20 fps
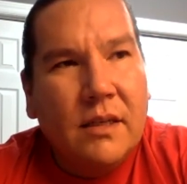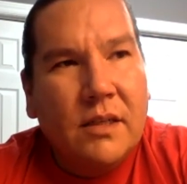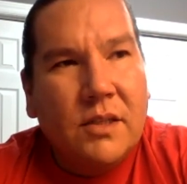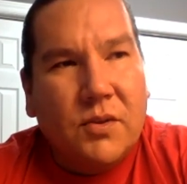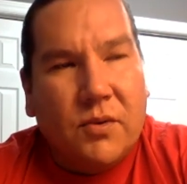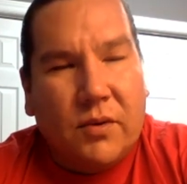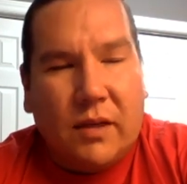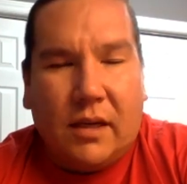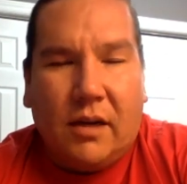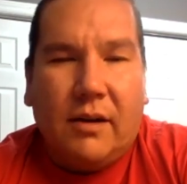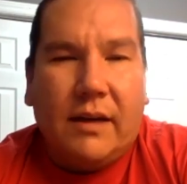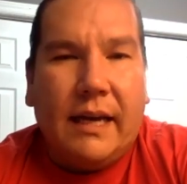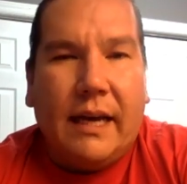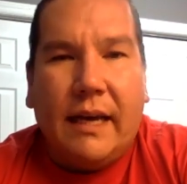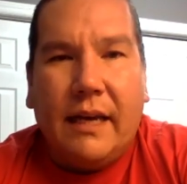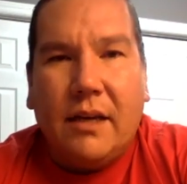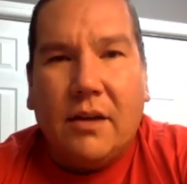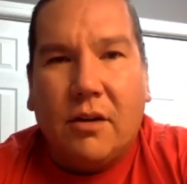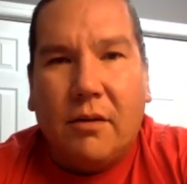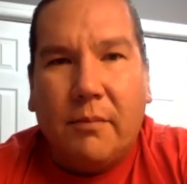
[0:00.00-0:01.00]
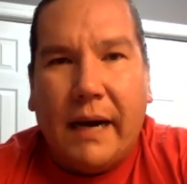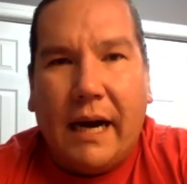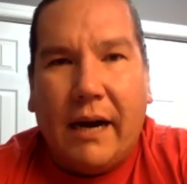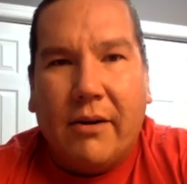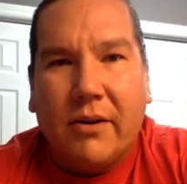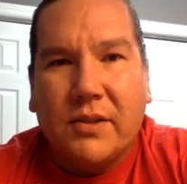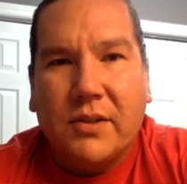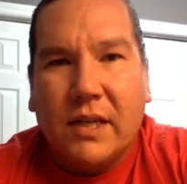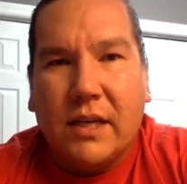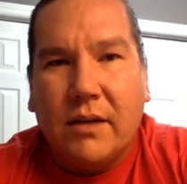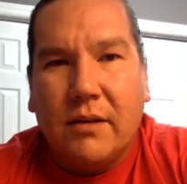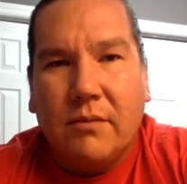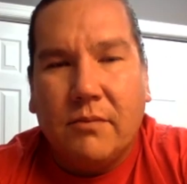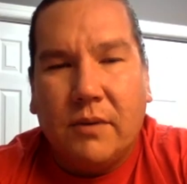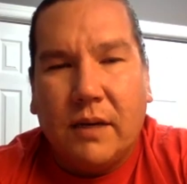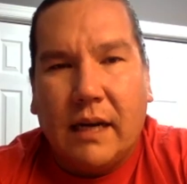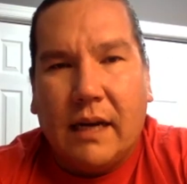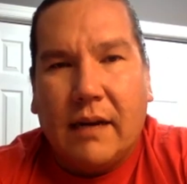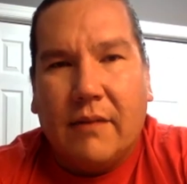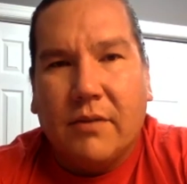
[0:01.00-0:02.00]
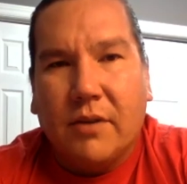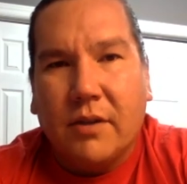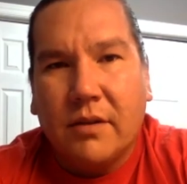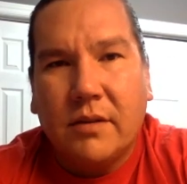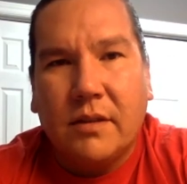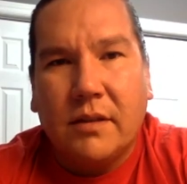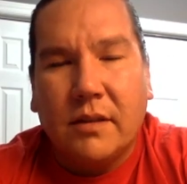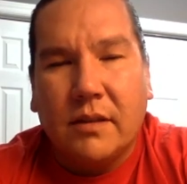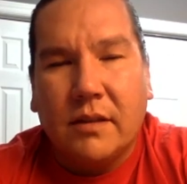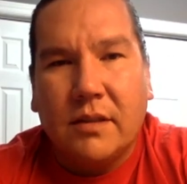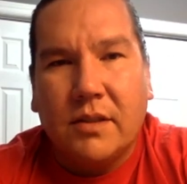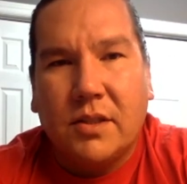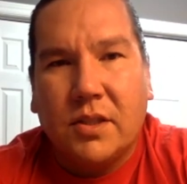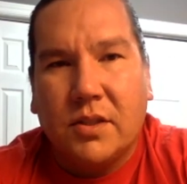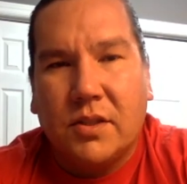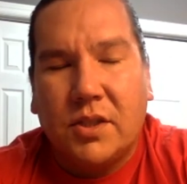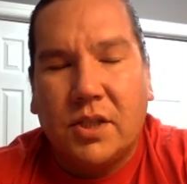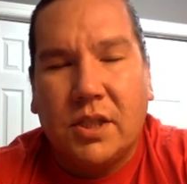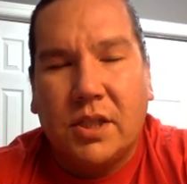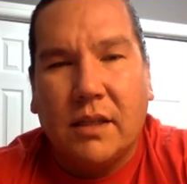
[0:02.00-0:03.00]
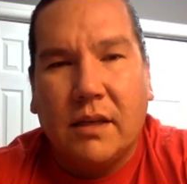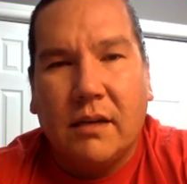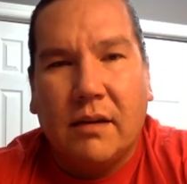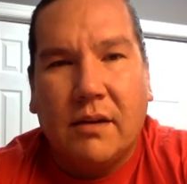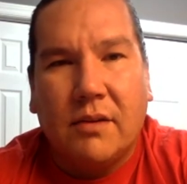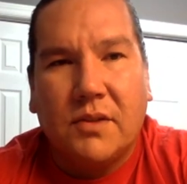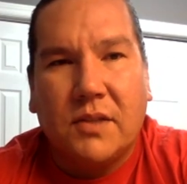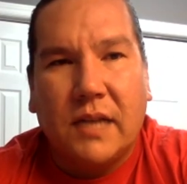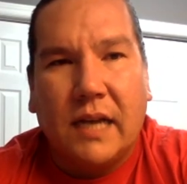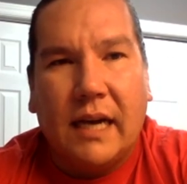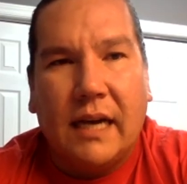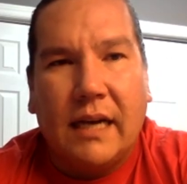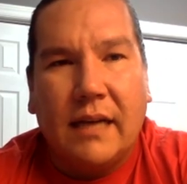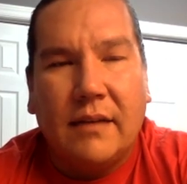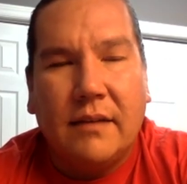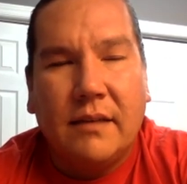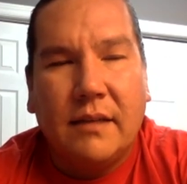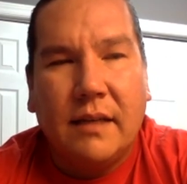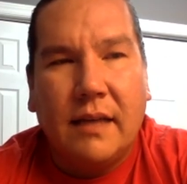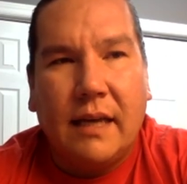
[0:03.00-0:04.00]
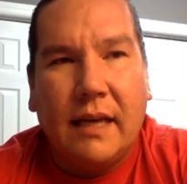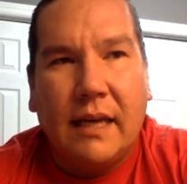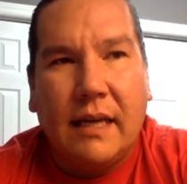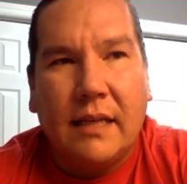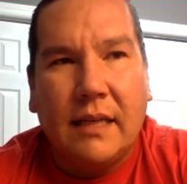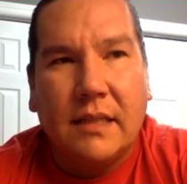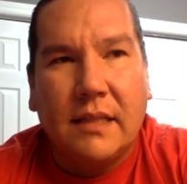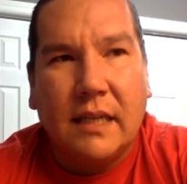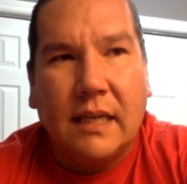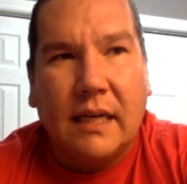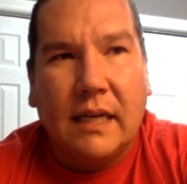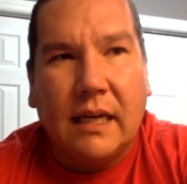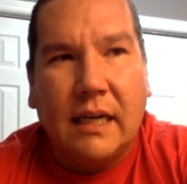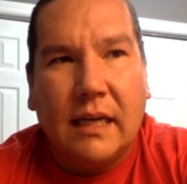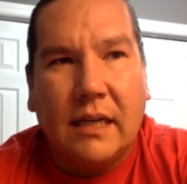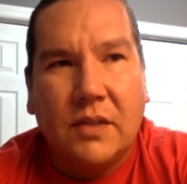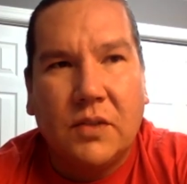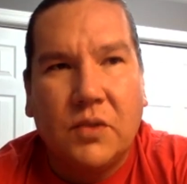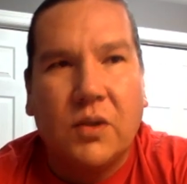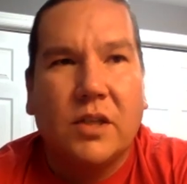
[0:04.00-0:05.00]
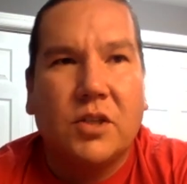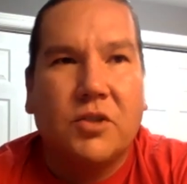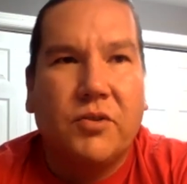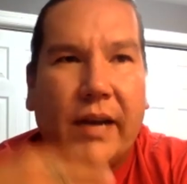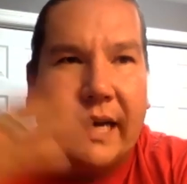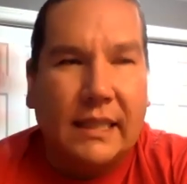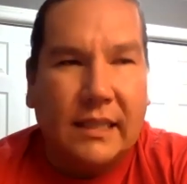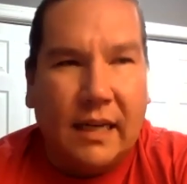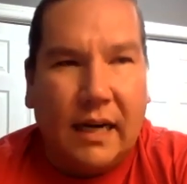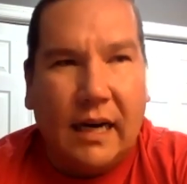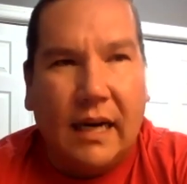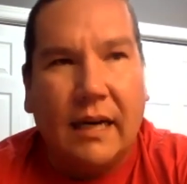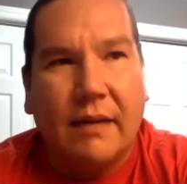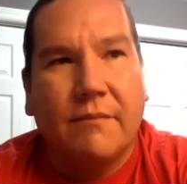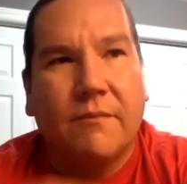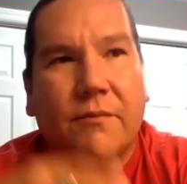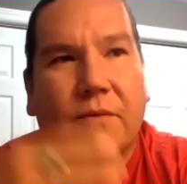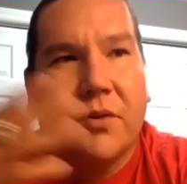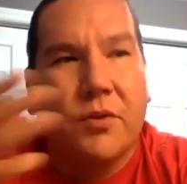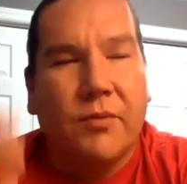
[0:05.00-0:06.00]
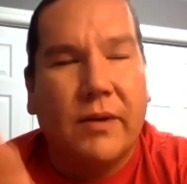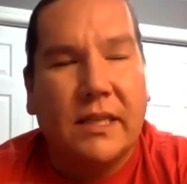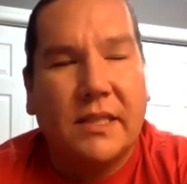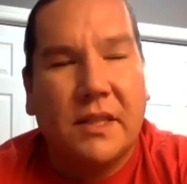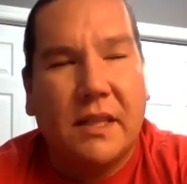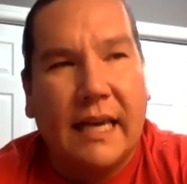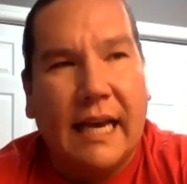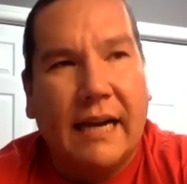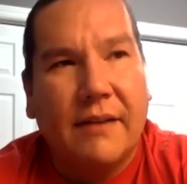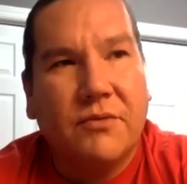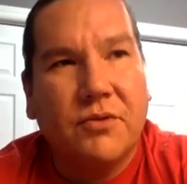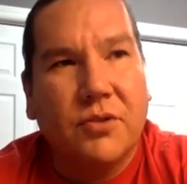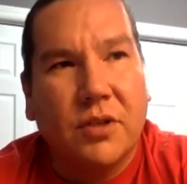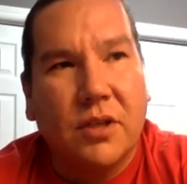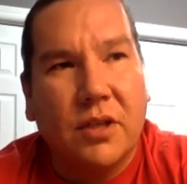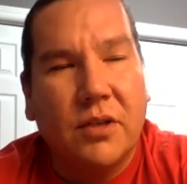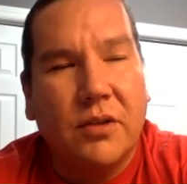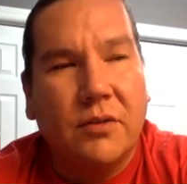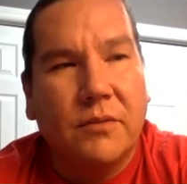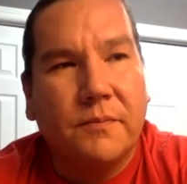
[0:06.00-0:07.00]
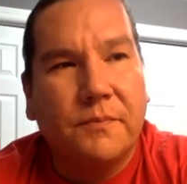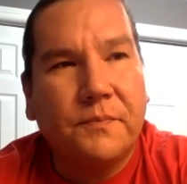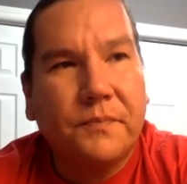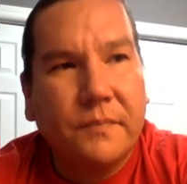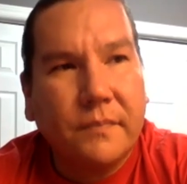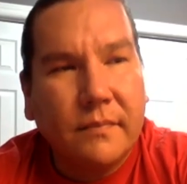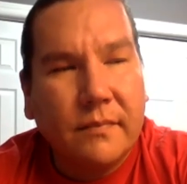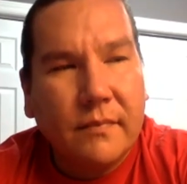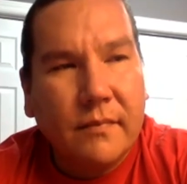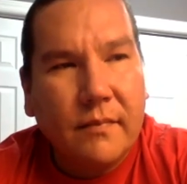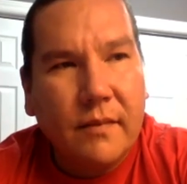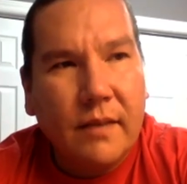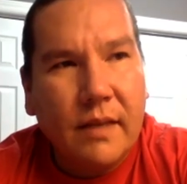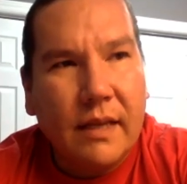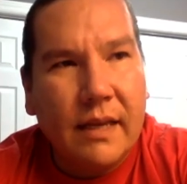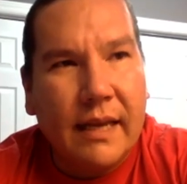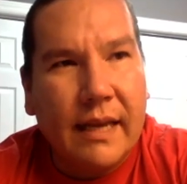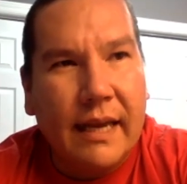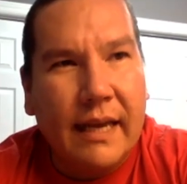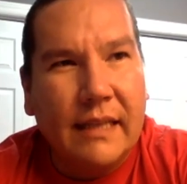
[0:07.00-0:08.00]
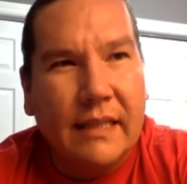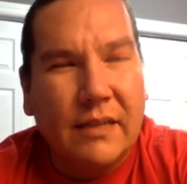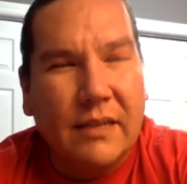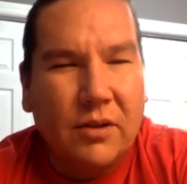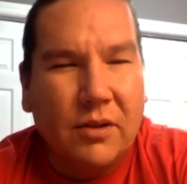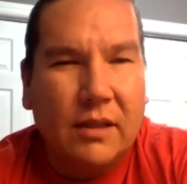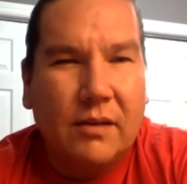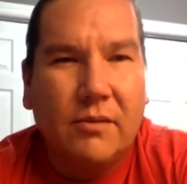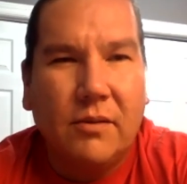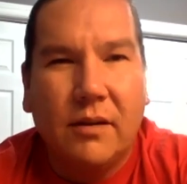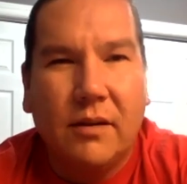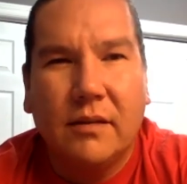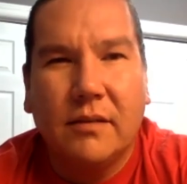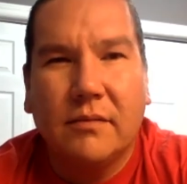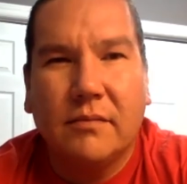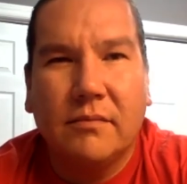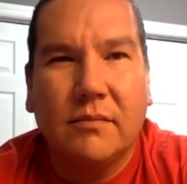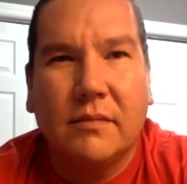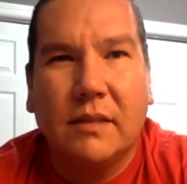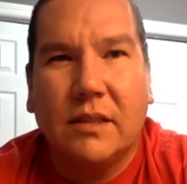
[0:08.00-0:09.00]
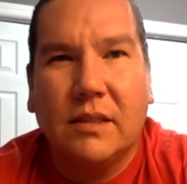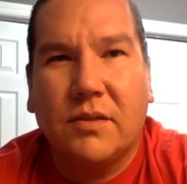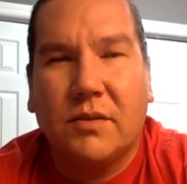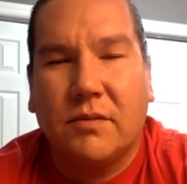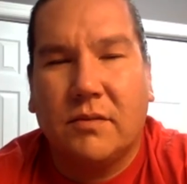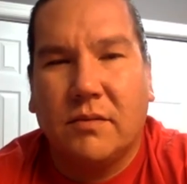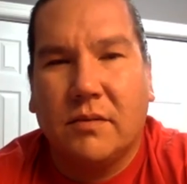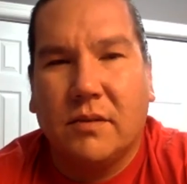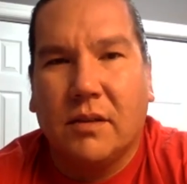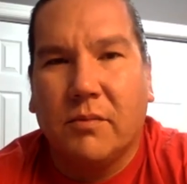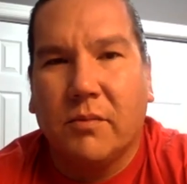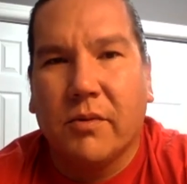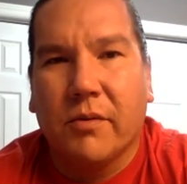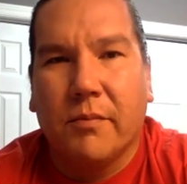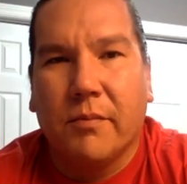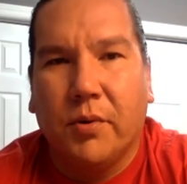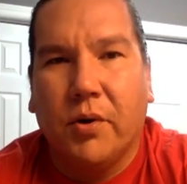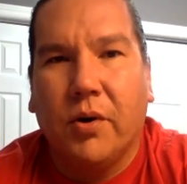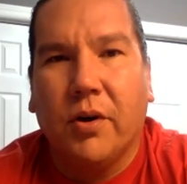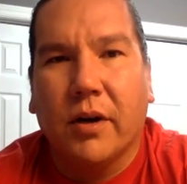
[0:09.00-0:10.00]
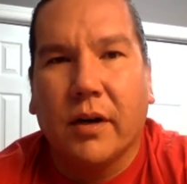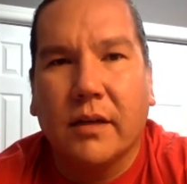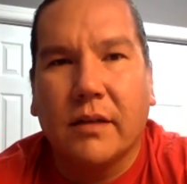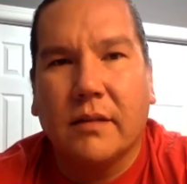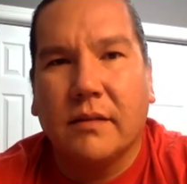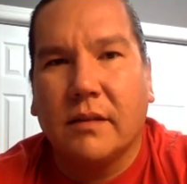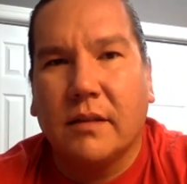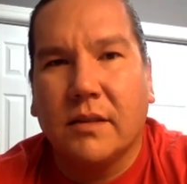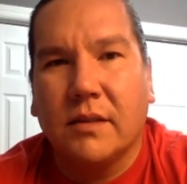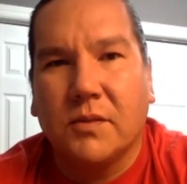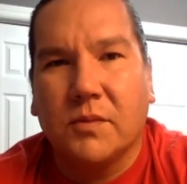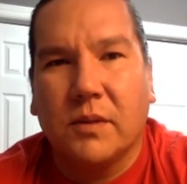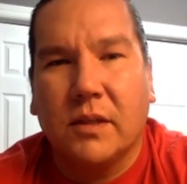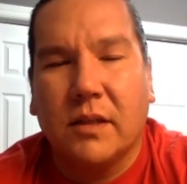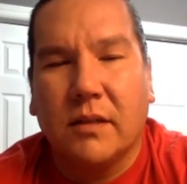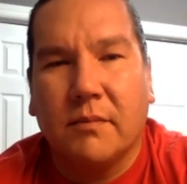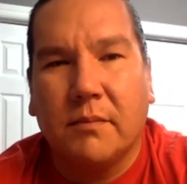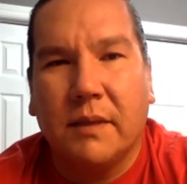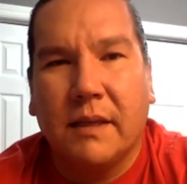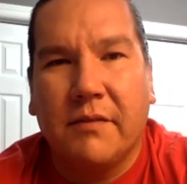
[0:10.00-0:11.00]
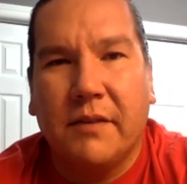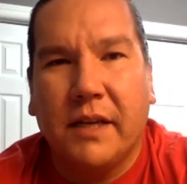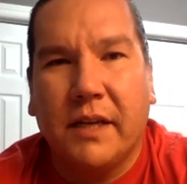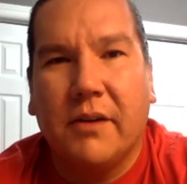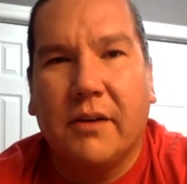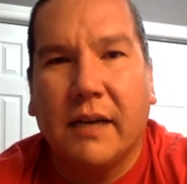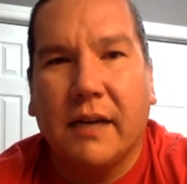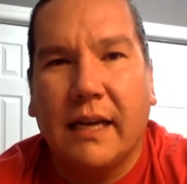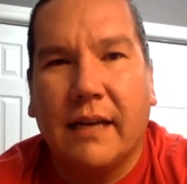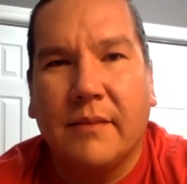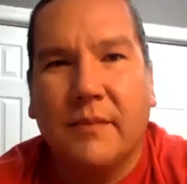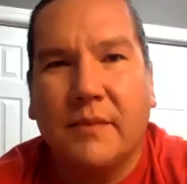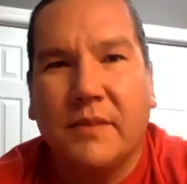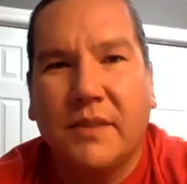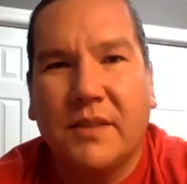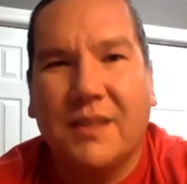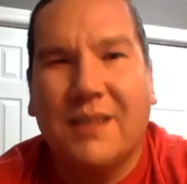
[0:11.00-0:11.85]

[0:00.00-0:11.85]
So we're like, okay, you know, power's out, whatever, you know, let's just chill out outside. And uh, sort of dragged on for the rest of the afternoon. And we're like, well, let's, you know, we were bored because we couldn't play video games.